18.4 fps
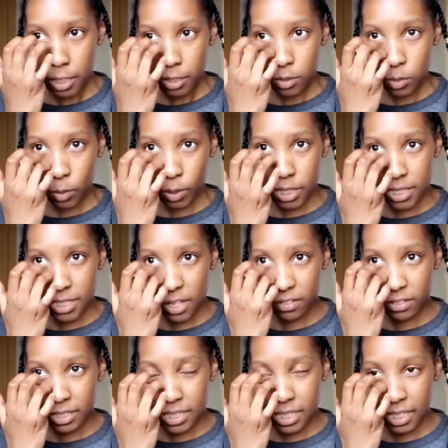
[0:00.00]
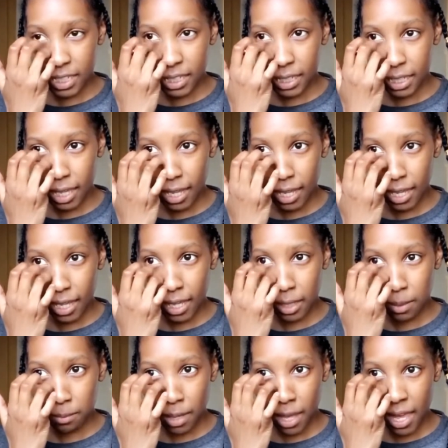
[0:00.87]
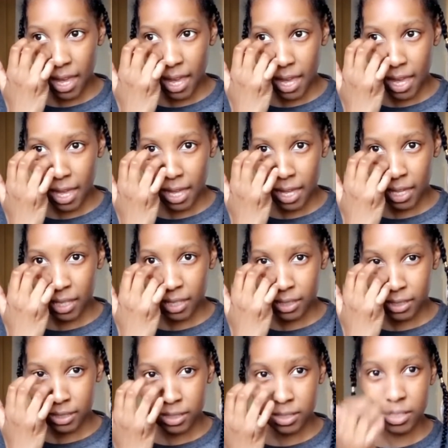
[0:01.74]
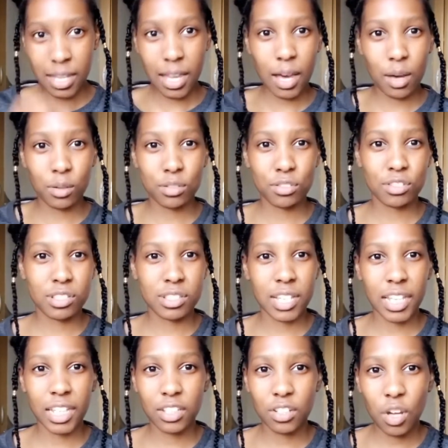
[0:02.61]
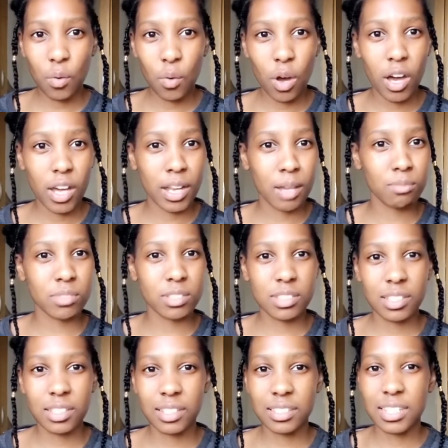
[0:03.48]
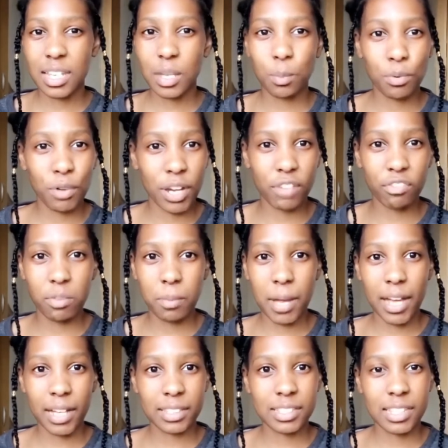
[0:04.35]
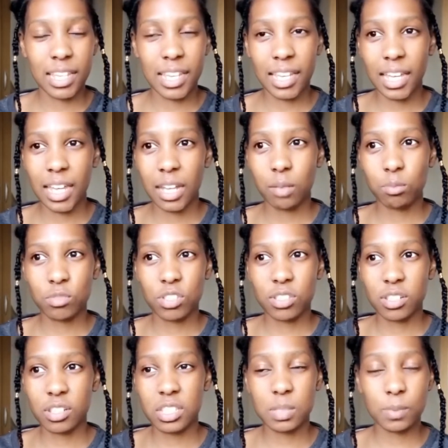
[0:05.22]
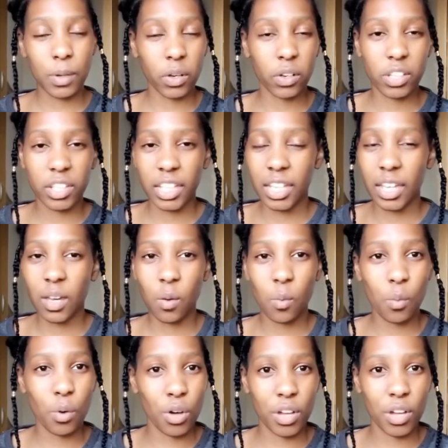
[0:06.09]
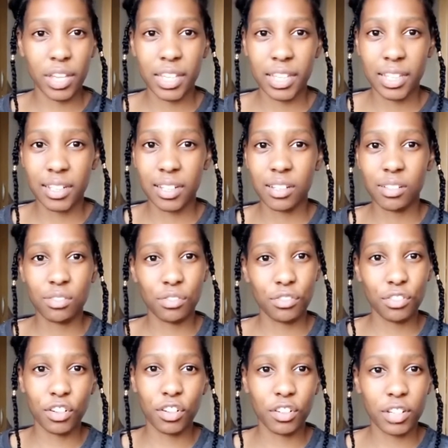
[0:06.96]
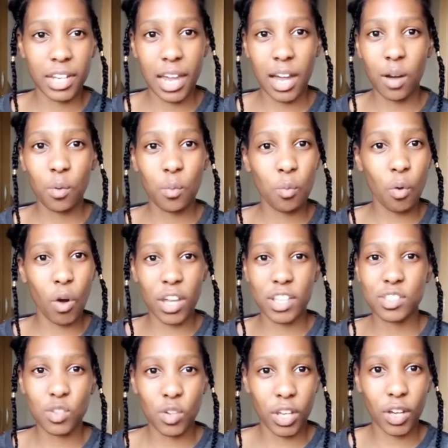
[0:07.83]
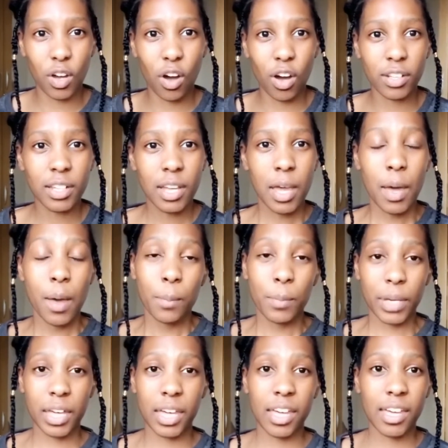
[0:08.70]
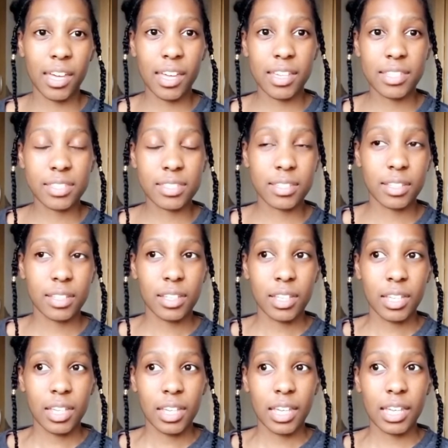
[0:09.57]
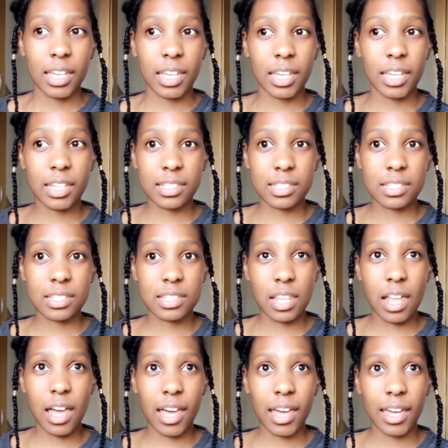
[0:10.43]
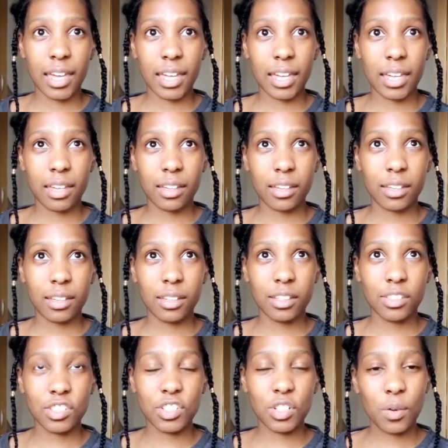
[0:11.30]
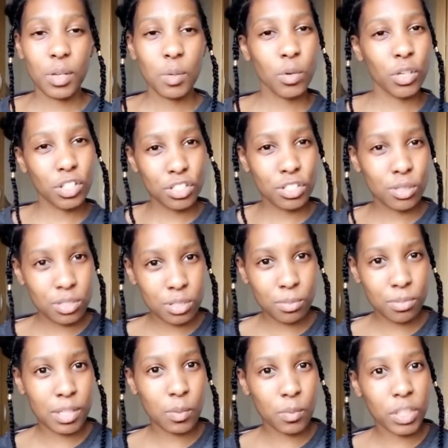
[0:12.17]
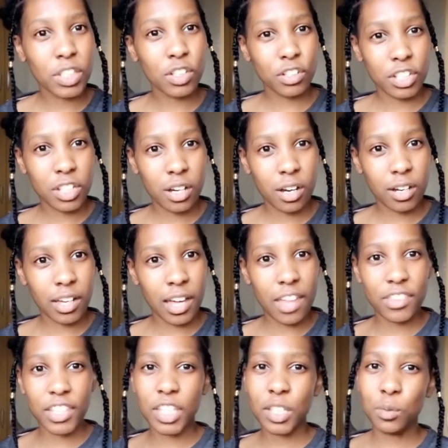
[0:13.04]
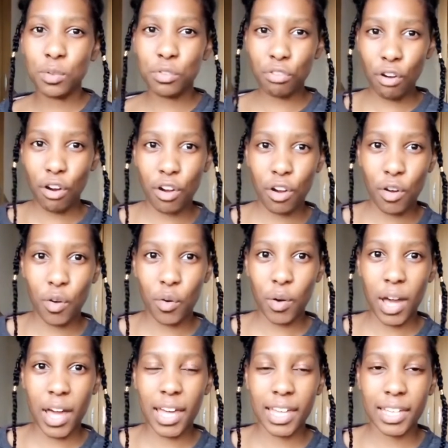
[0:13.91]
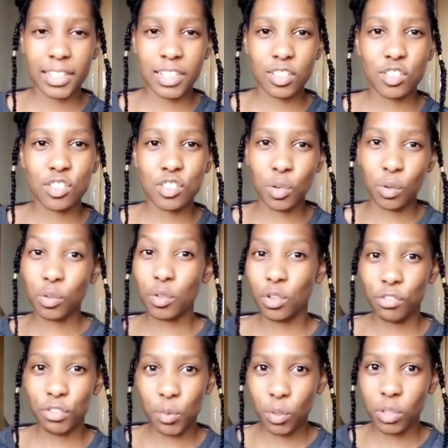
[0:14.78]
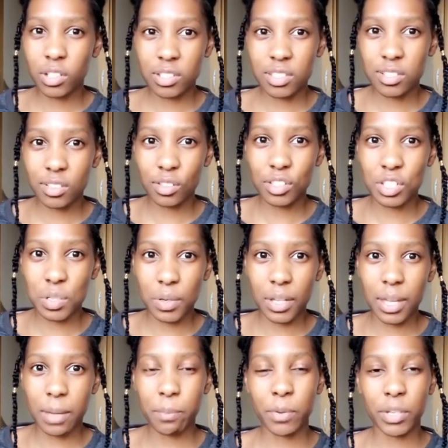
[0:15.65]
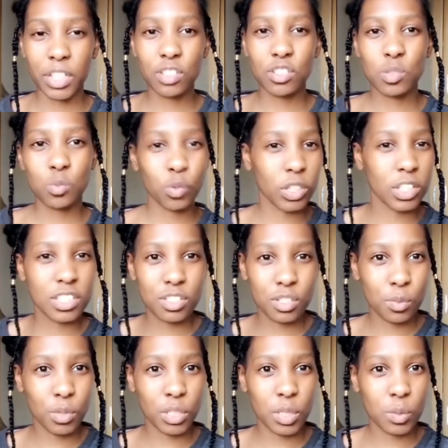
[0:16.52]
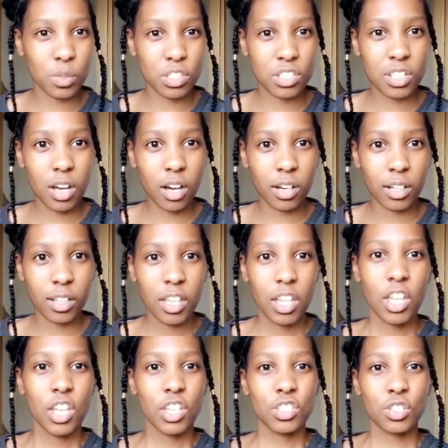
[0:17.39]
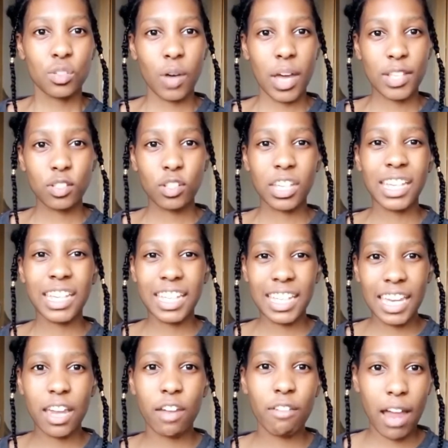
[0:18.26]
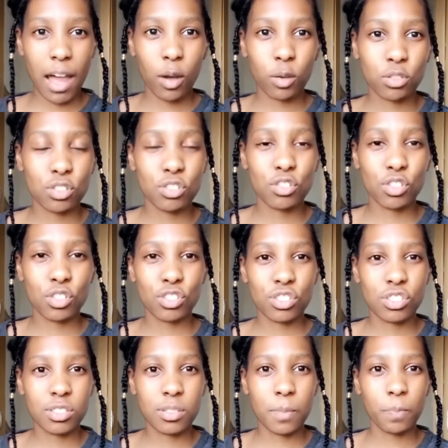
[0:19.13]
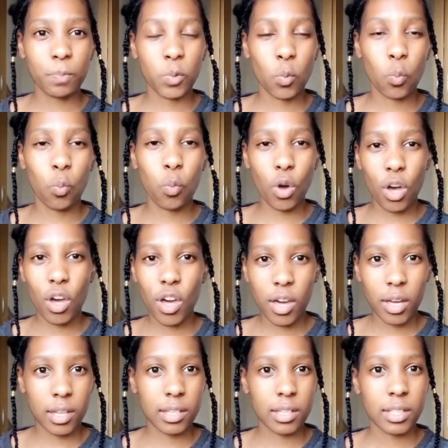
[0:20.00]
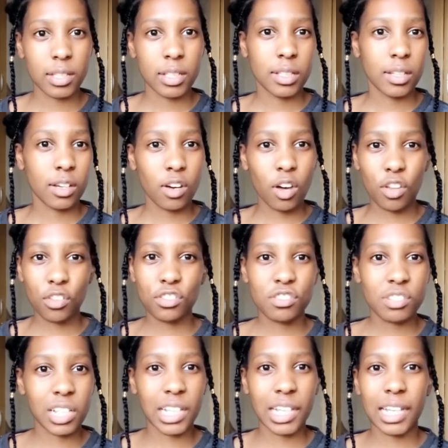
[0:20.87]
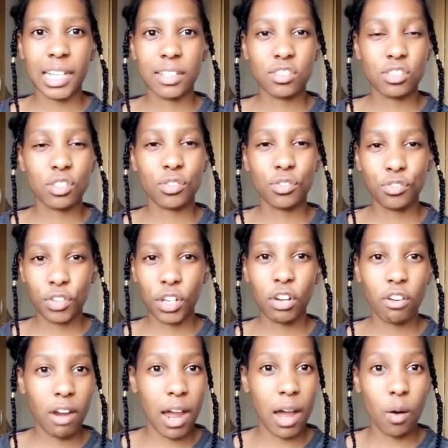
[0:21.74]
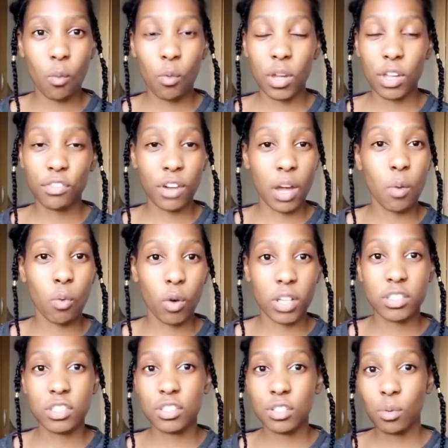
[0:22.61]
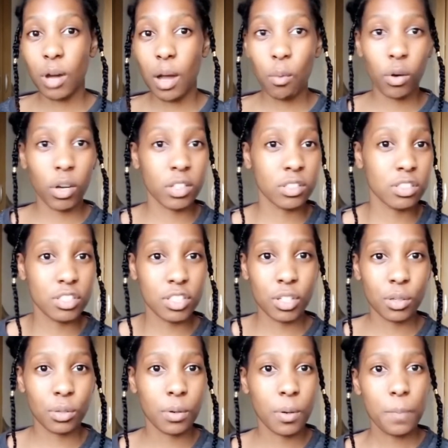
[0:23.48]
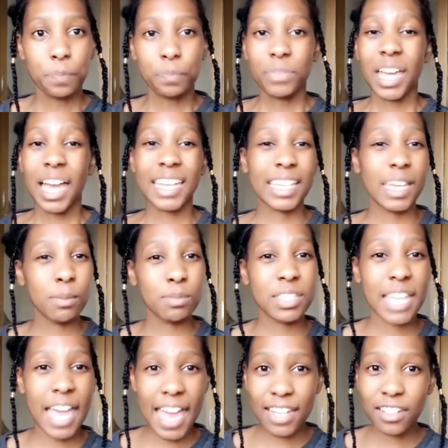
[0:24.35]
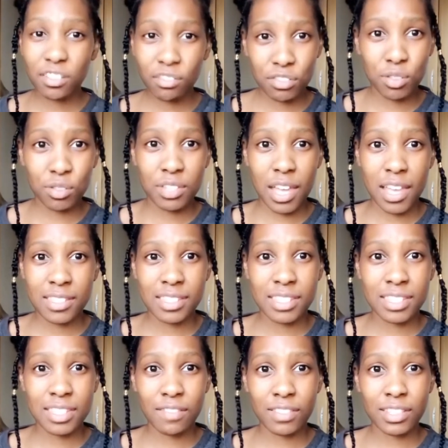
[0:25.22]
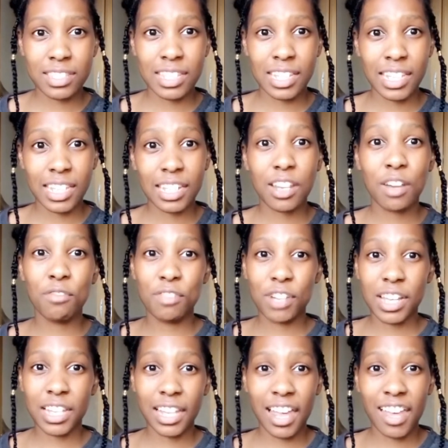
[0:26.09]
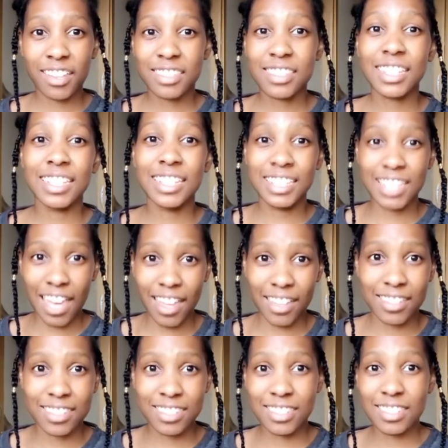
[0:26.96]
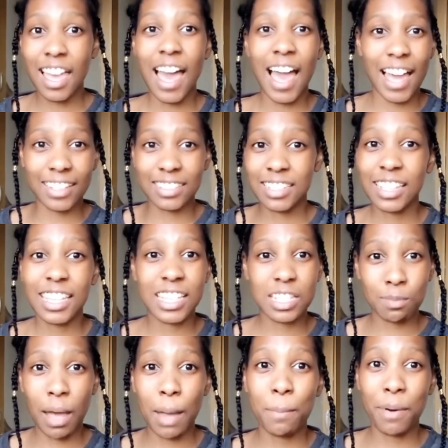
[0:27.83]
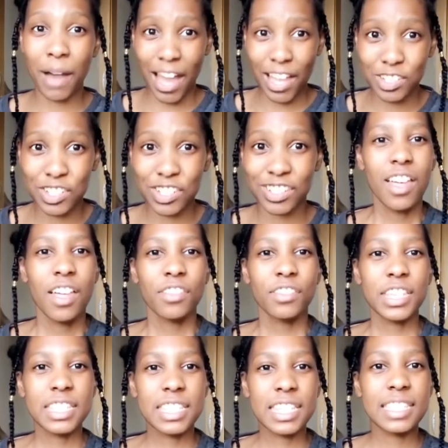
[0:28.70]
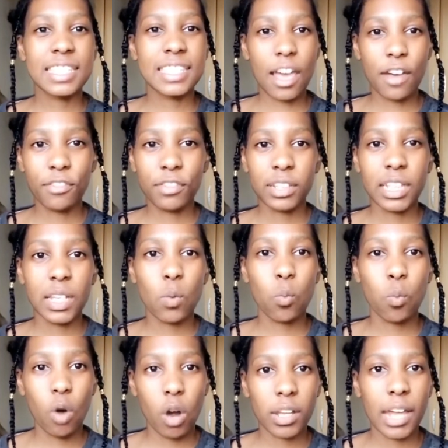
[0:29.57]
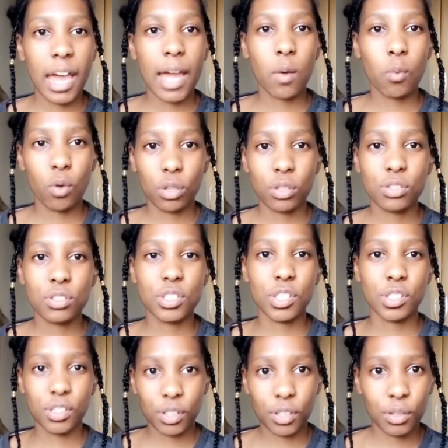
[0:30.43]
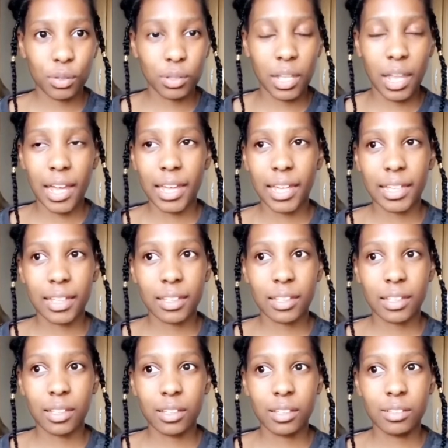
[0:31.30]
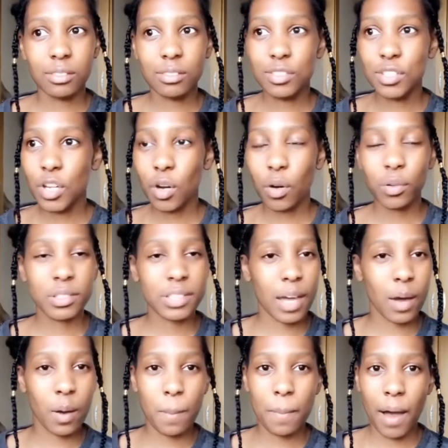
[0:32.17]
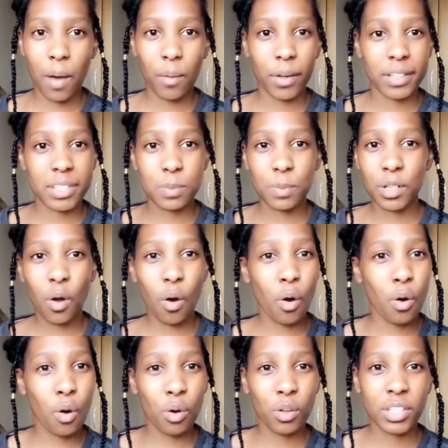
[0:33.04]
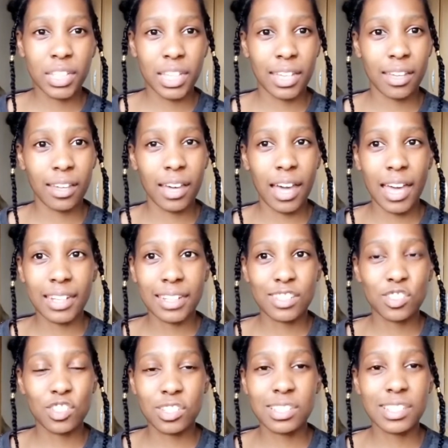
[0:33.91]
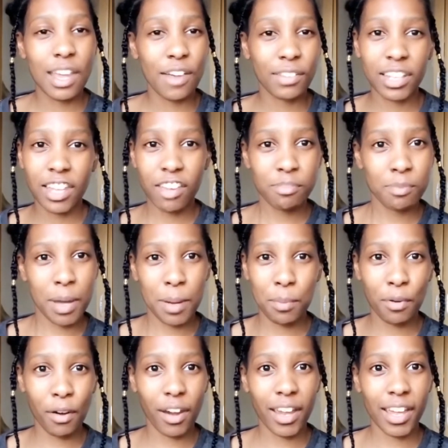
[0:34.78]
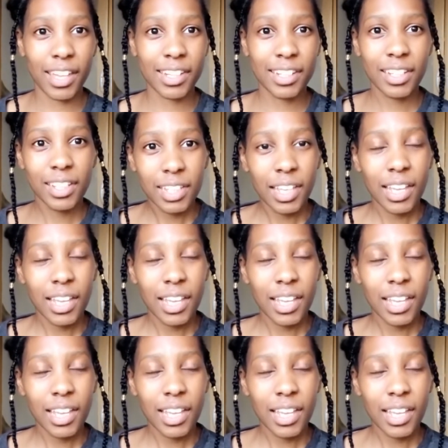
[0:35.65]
2017 came, and I was just like, you know what, I'm just going to take a break from acting, and I'm just going to spend a year working and figuring out what is going on. Because it's like, do you know when you want to do something when you're young, and then you grow and you just don't know if you want to still do it, but you just wanted to do it when you was young? So I took a year out to just work constantly and just figure out if I wanted to do what I wanted to do. I came to the end of 2017 and realised, yes, acting is my passion. This is definitely what I want to do, like, no doubt about it. It's been a whole year and it's just never left my brain.